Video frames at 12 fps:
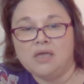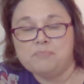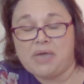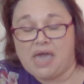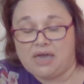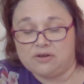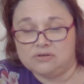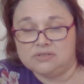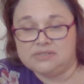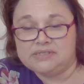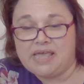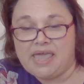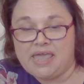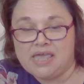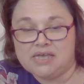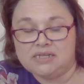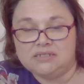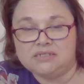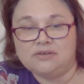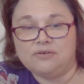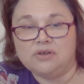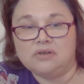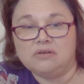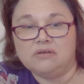patterns and
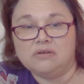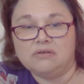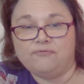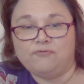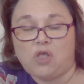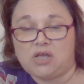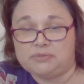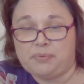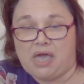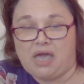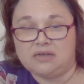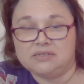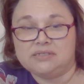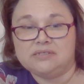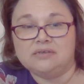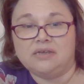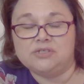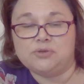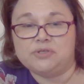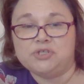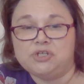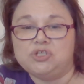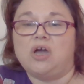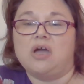floss packs. And so I was
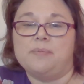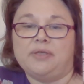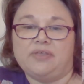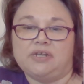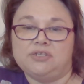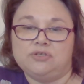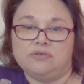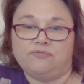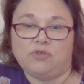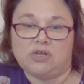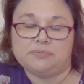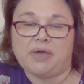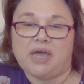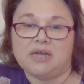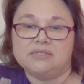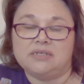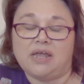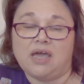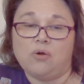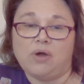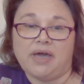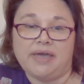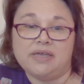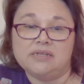going to talk about that too, the floss packs and how
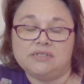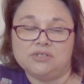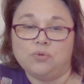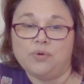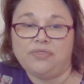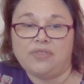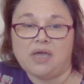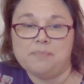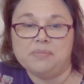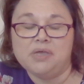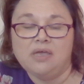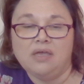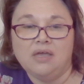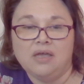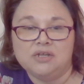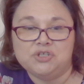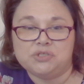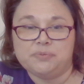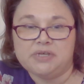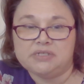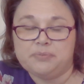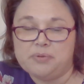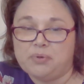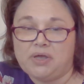I deal with them, just because
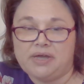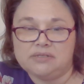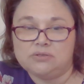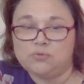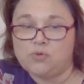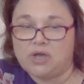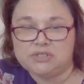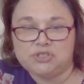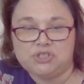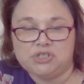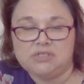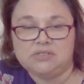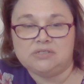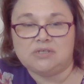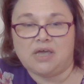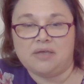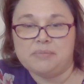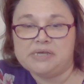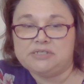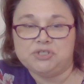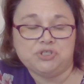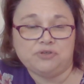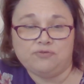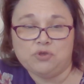people had questions. I
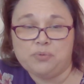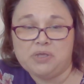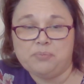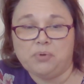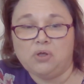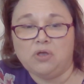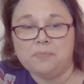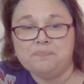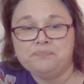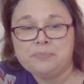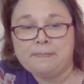messaged a few people.